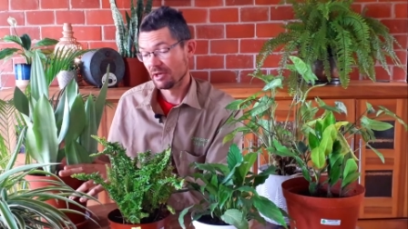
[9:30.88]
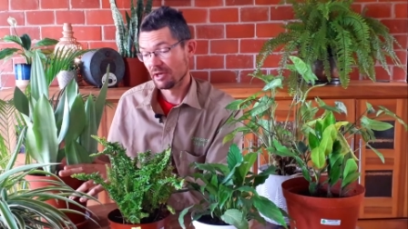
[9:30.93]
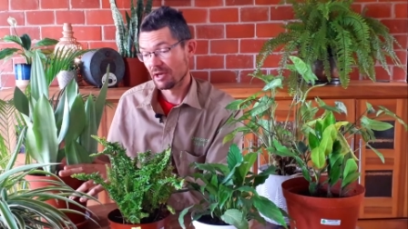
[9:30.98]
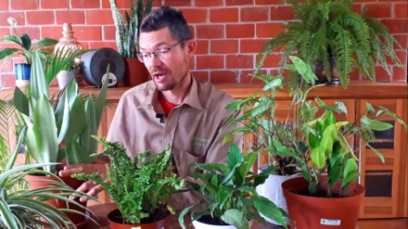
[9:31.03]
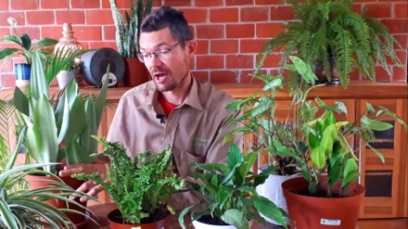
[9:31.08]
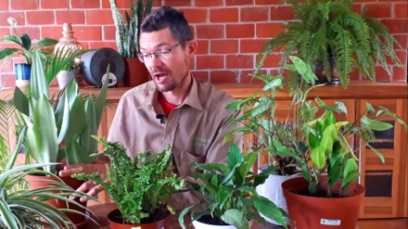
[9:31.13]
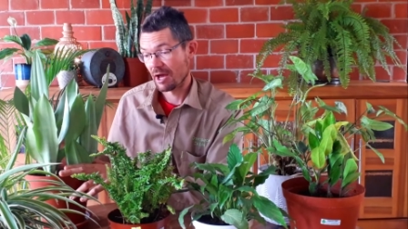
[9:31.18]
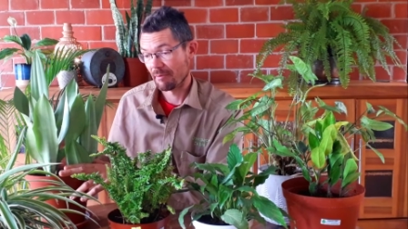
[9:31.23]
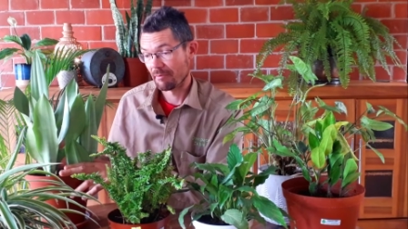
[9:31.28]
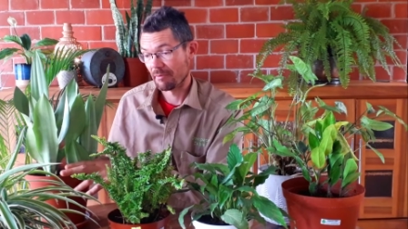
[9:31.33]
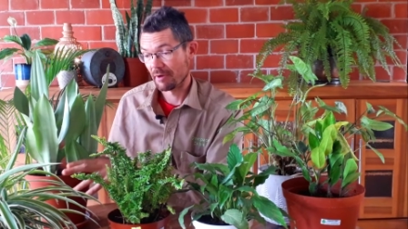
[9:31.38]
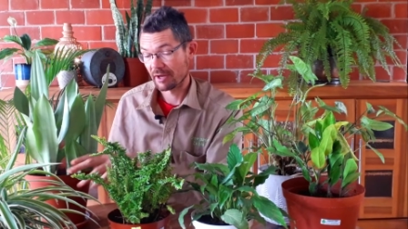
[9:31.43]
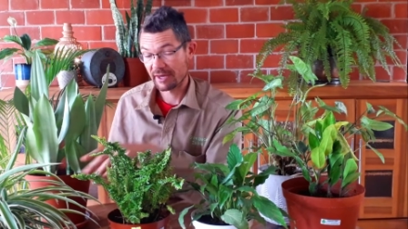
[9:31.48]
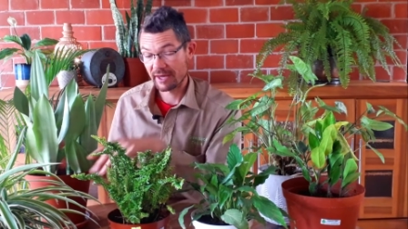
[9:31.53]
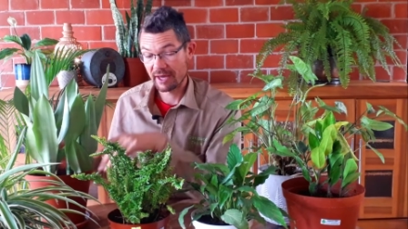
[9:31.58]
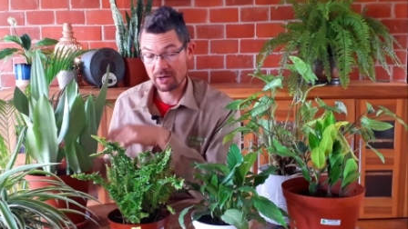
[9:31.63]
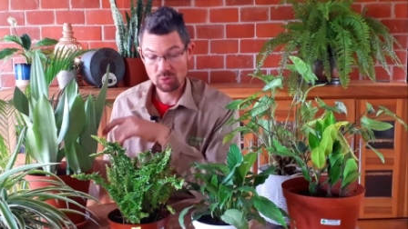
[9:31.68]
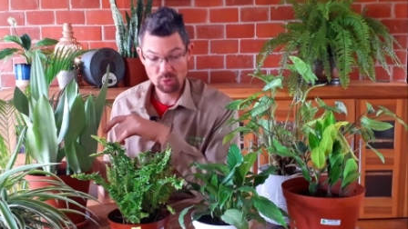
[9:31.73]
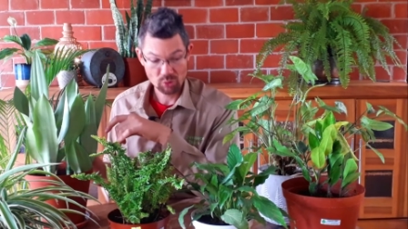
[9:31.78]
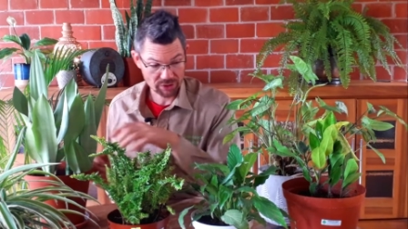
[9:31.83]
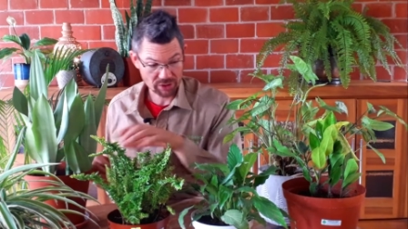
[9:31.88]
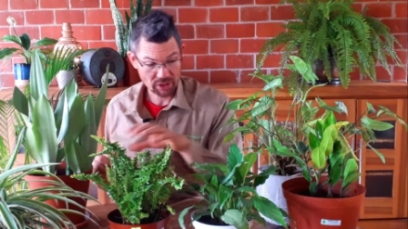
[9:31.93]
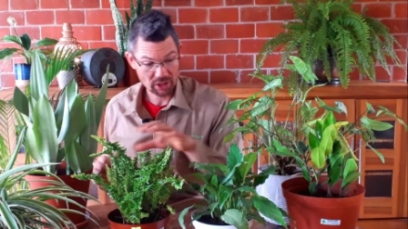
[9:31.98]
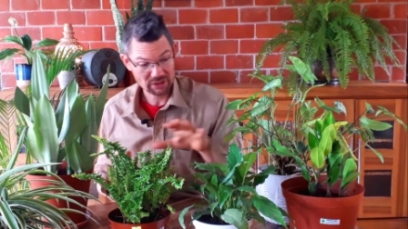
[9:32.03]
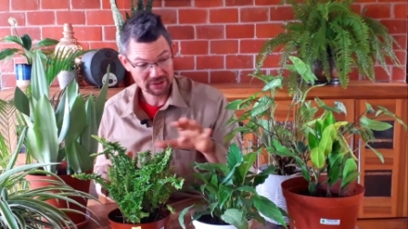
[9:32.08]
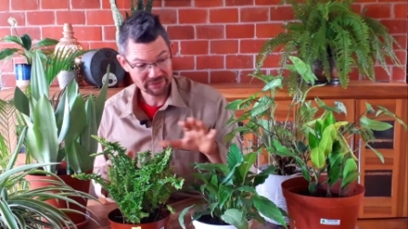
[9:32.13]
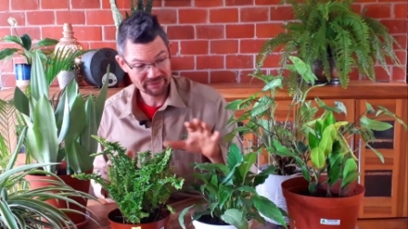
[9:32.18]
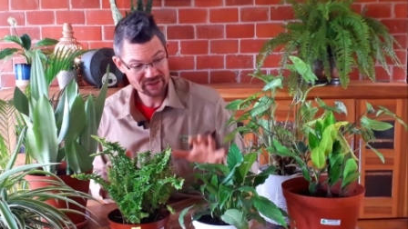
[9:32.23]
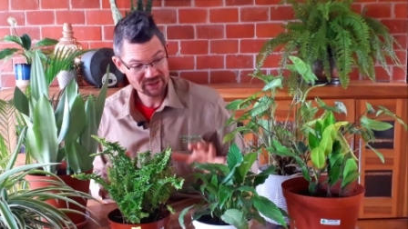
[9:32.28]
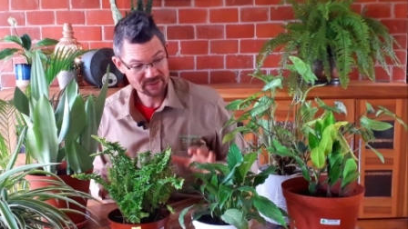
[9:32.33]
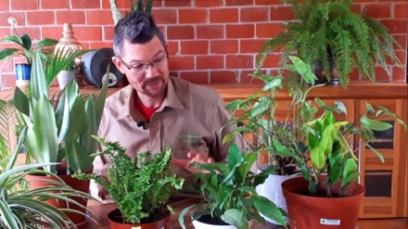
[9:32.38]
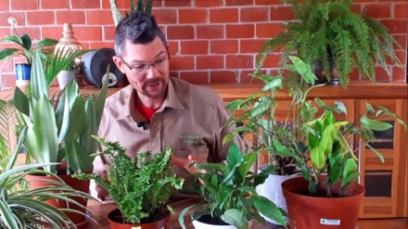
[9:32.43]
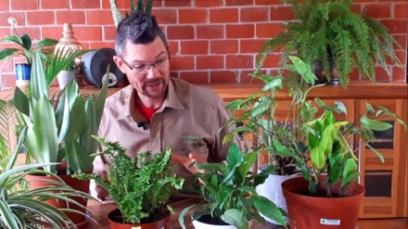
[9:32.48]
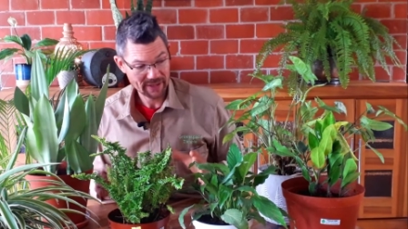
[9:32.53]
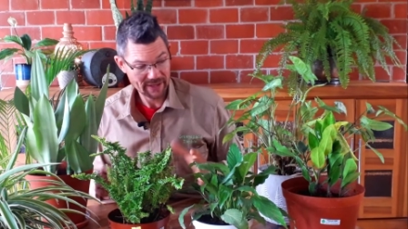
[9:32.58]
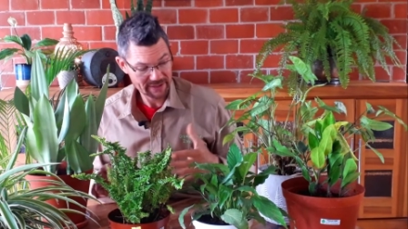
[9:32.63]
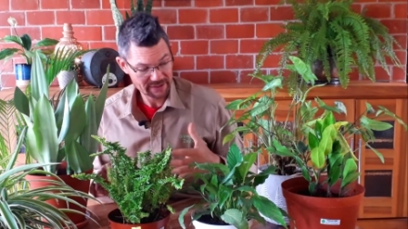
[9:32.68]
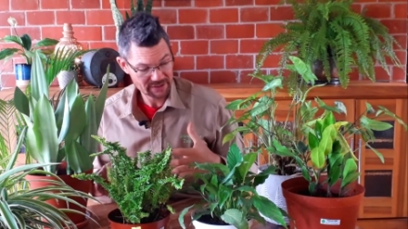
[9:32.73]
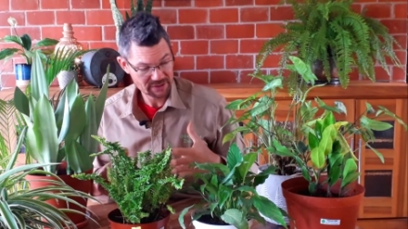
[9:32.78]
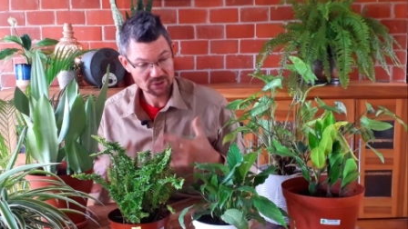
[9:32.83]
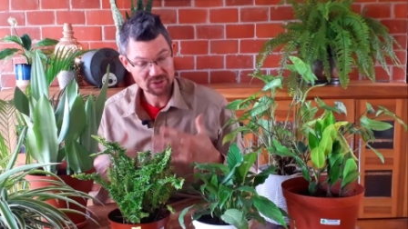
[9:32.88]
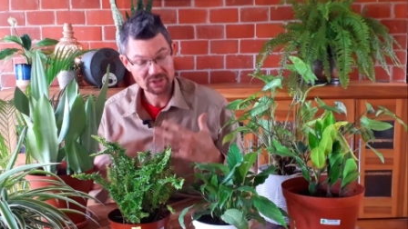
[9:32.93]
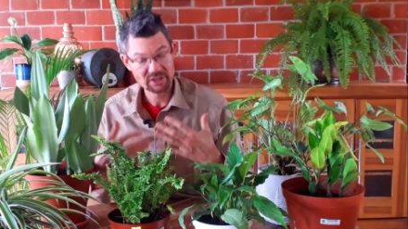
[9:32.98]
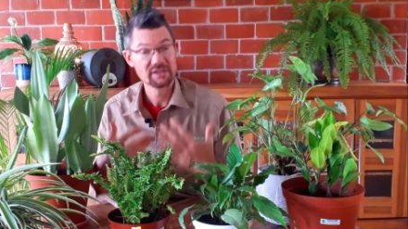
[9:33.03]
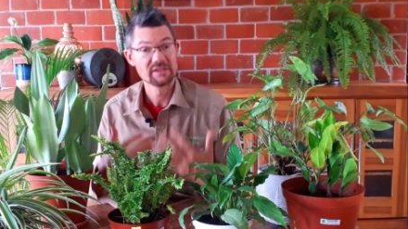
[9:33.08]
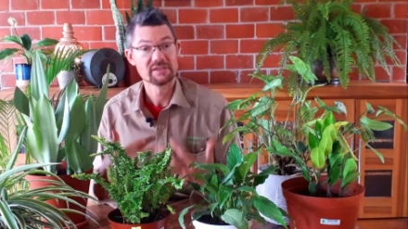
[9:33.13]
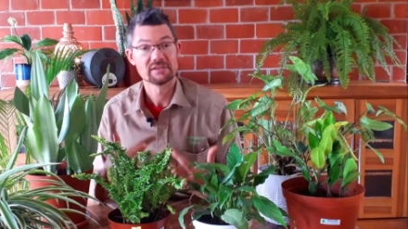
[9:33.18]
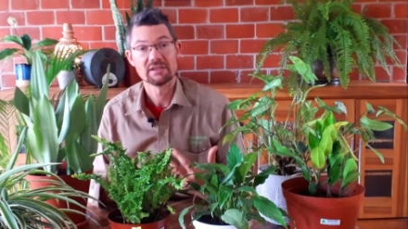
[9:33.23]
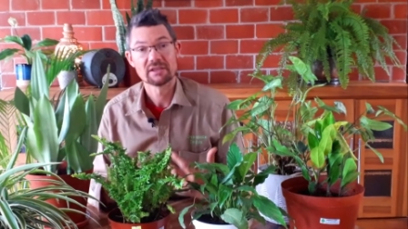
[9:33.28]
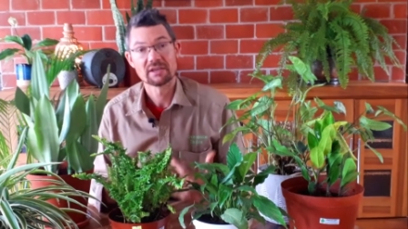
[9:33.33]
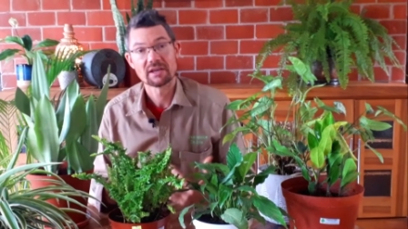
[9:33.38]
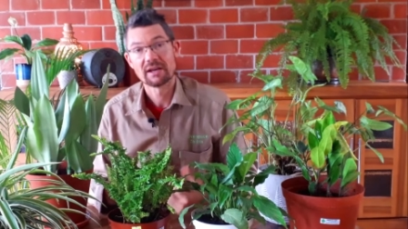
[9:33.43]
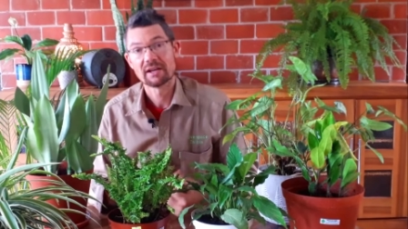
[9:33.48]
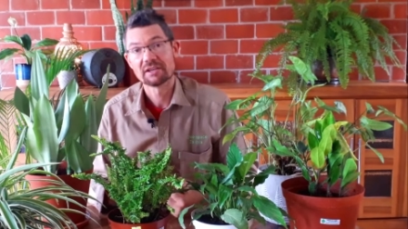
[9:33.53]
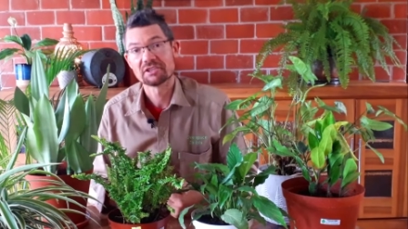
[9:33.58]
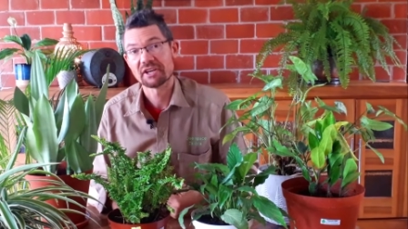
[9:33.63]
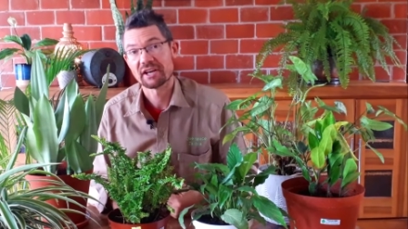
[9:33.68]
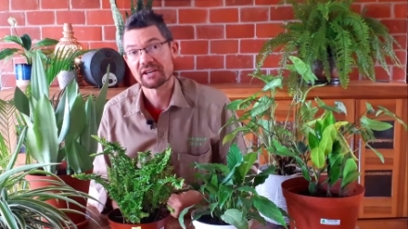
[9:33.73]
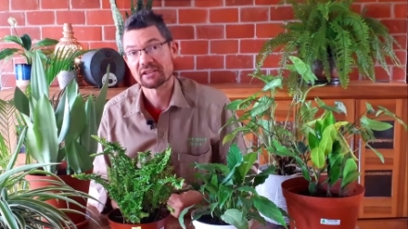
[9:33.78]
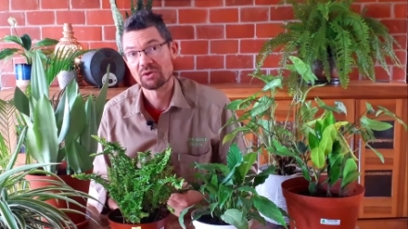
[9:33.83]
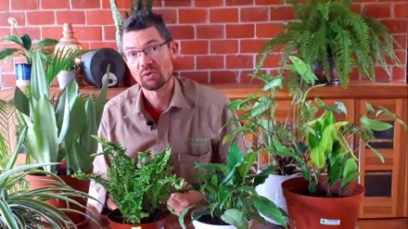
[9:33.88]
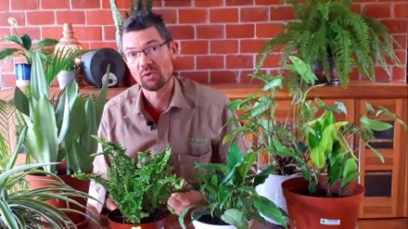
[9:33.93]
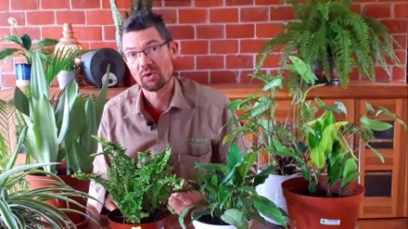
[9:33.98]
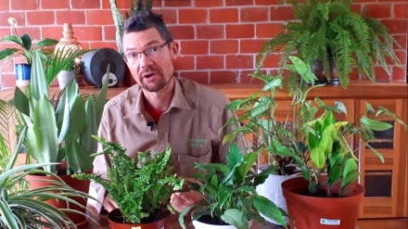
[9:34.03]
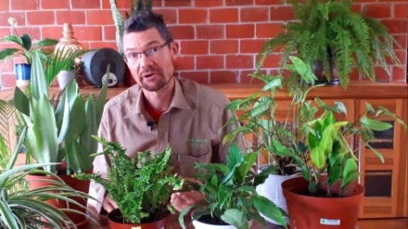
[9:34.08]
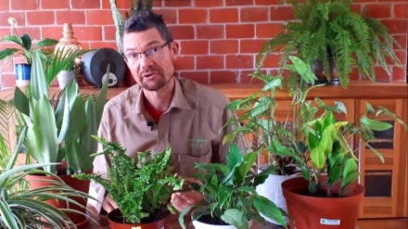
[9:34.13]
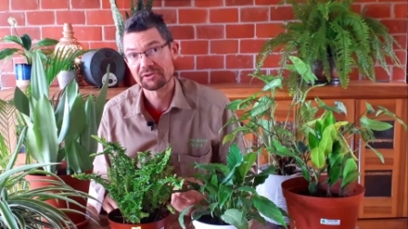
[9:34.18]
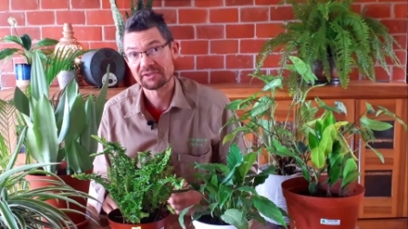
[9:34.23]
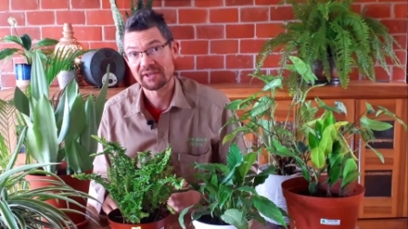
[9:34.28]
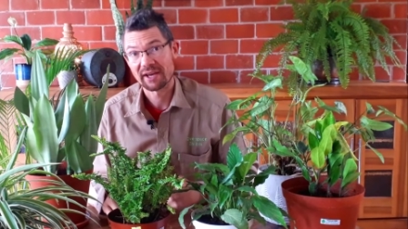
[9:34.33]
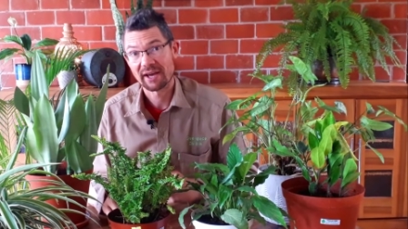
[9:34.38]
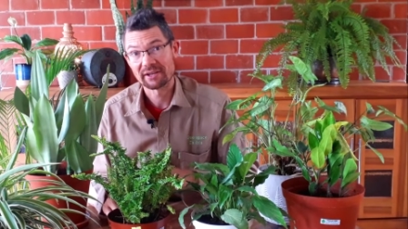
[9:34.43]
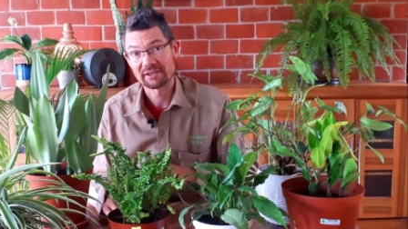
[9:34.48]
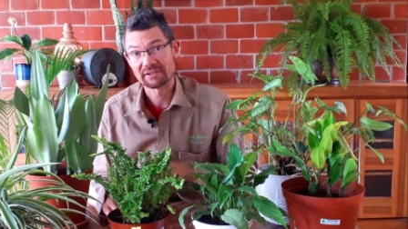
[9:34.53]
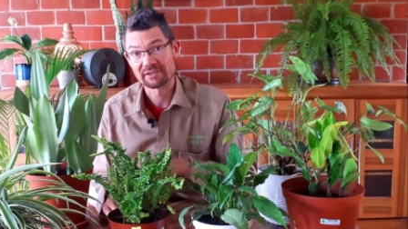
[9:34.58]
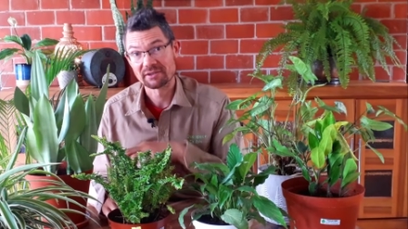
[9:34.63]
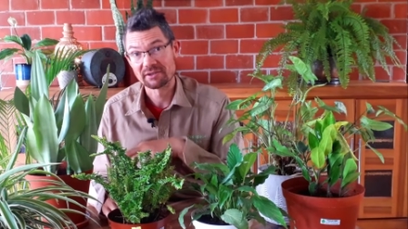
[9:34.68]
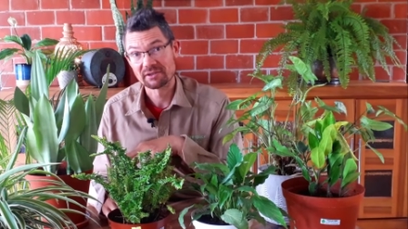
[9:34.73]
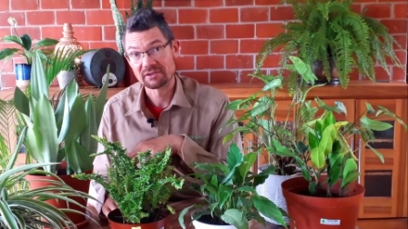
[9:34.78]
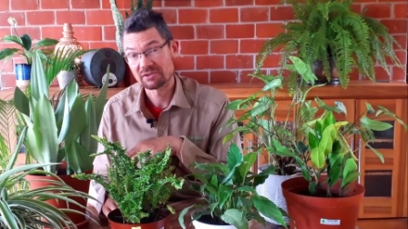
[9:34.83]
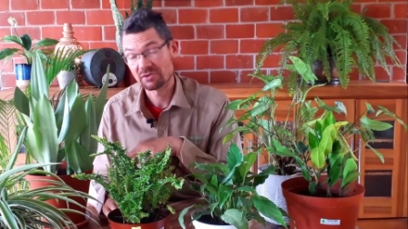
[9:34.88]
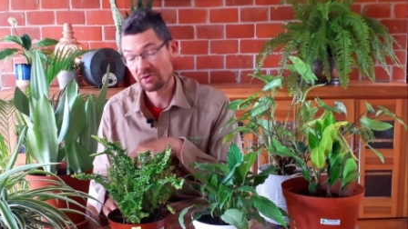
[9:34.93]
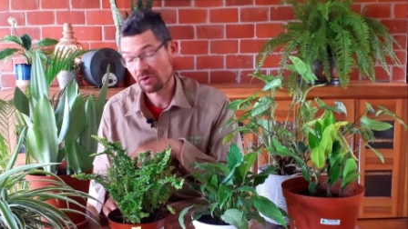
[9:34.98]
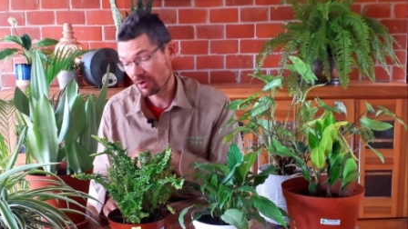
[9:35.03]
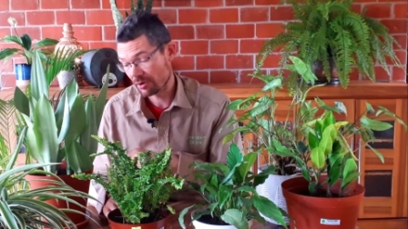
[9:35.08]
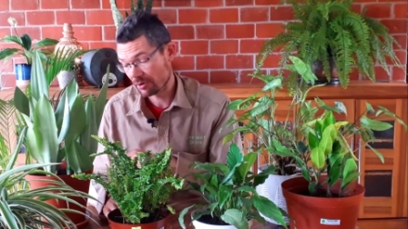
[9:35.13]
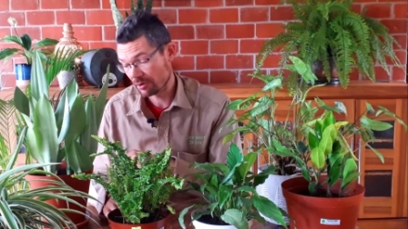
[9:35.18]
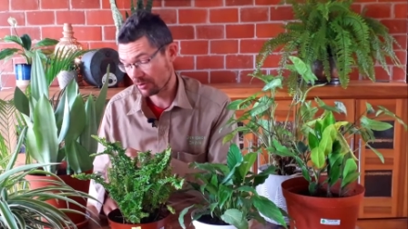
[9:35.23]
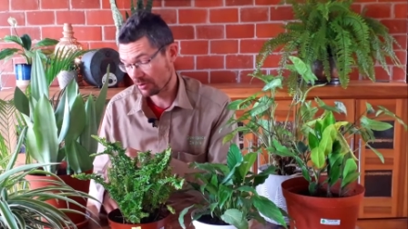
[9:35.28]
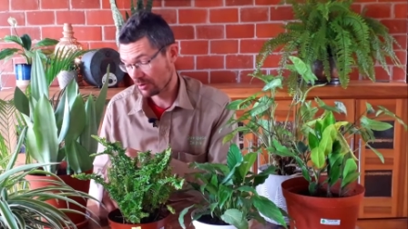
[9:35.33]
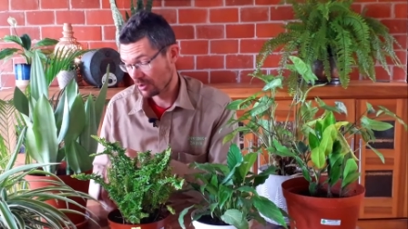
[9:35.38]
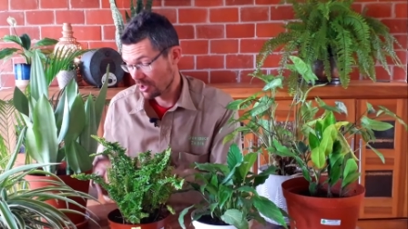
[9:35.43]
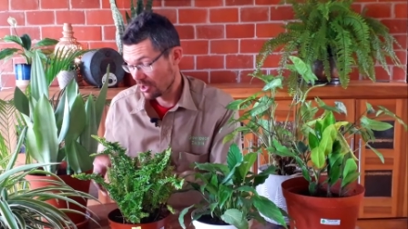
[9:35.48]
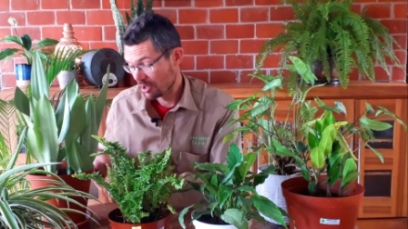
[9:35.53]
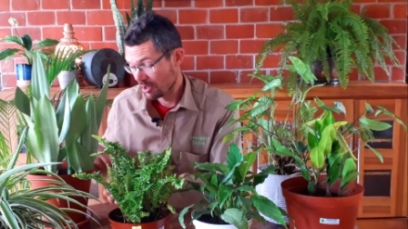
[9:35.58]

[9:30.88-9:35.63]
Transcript: Again, with all of these plants, you can easily kind of check the water status in the soil